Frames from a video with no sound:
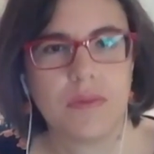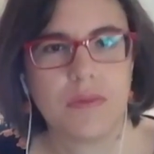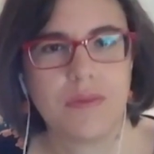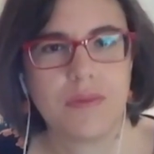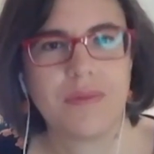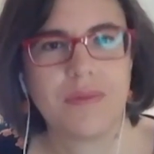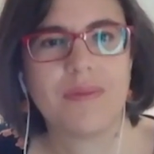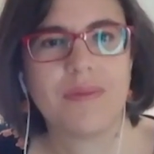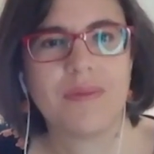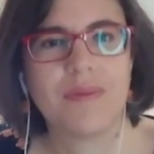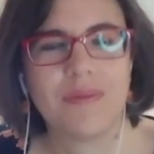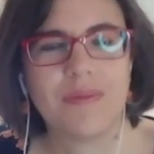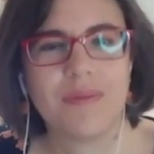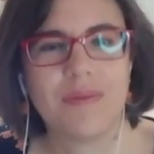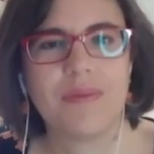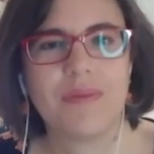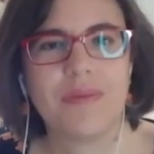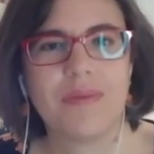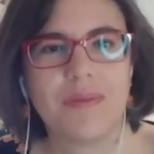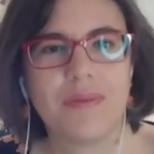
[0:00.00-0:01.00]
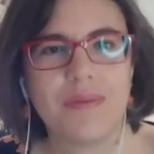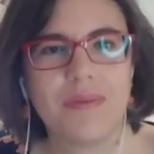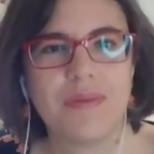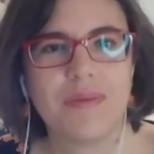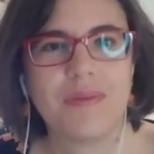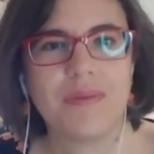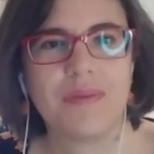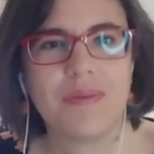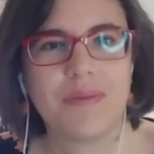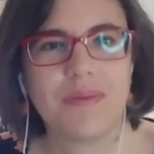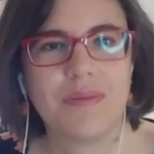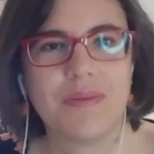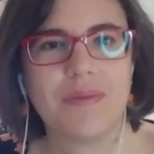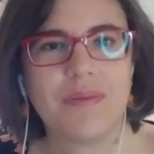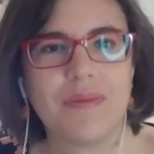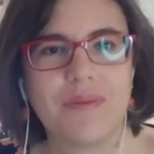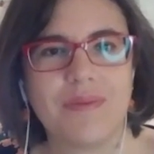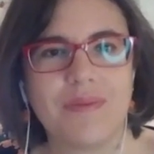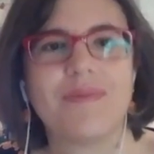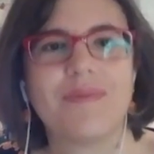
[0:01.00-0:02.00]

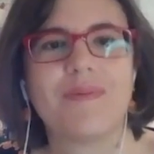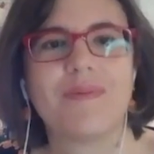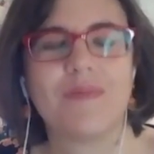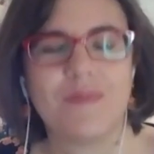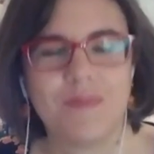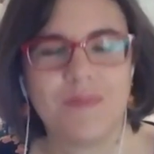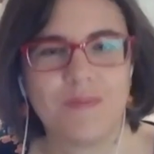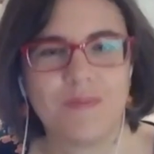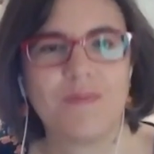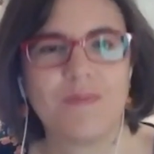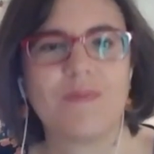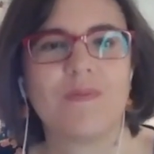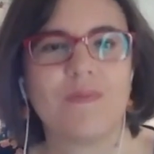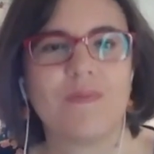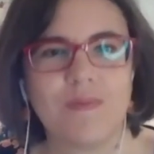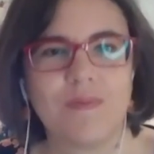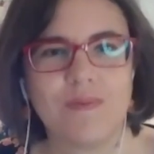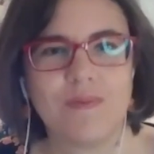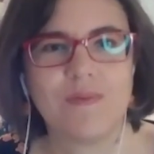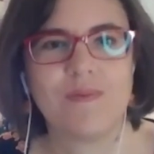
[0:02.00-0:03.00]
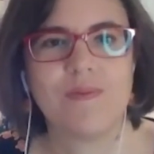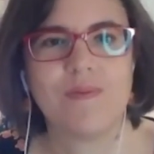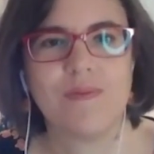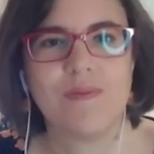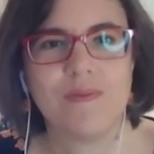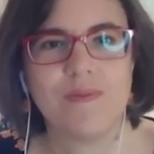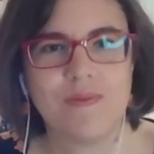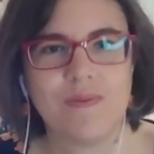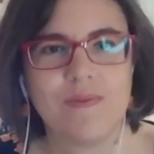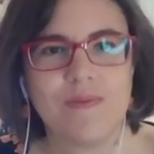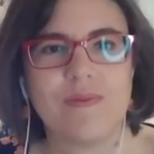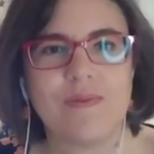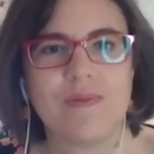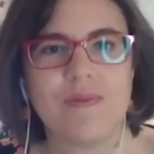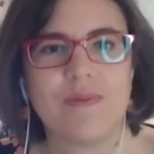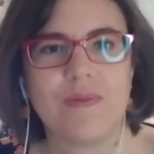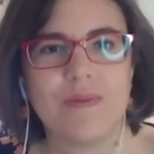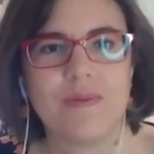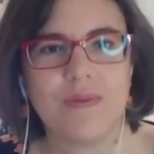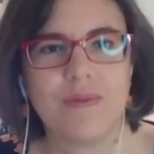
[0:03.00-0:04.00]

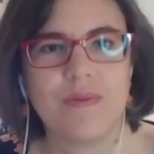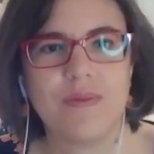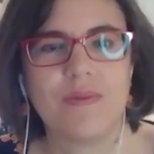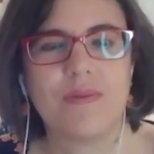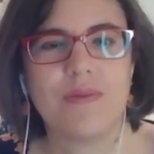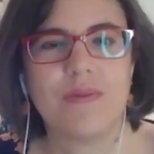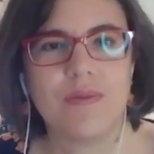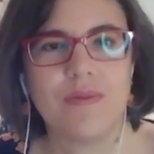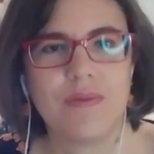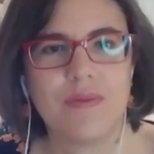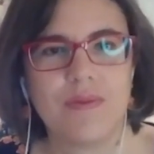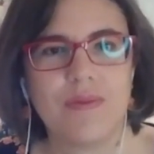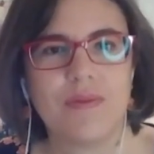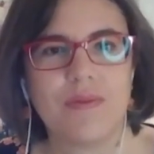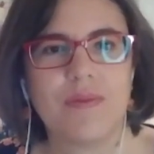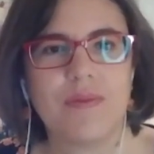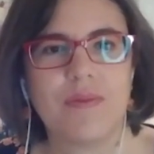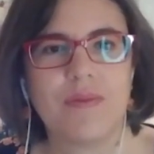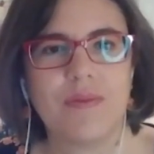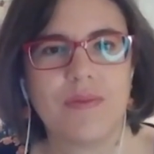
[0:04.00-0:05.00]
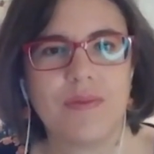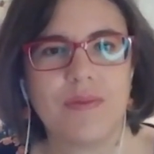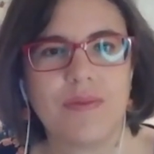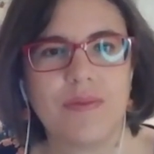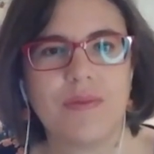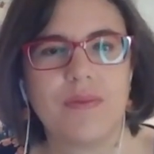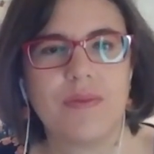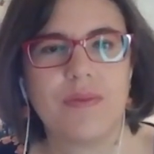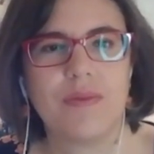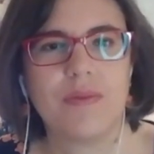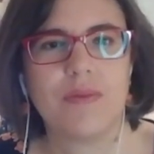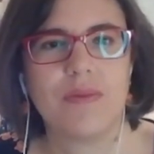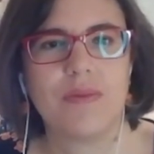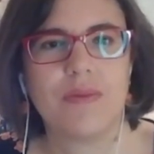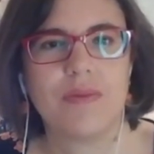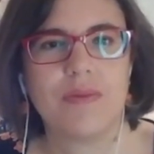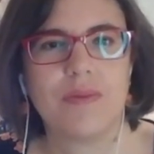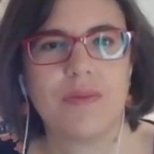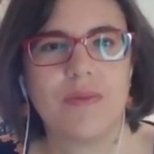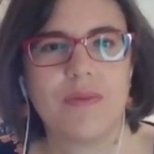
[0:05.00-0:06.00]

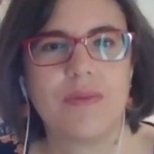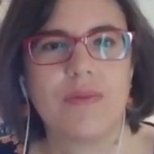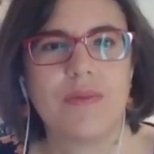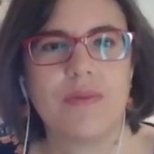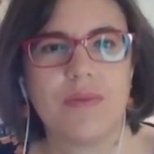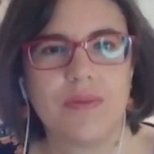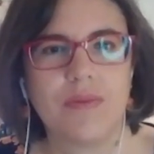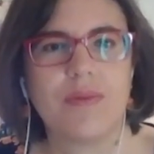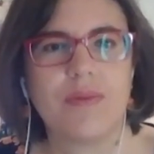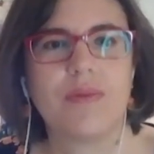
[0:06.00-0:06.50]
No words are spoken by the person on screen.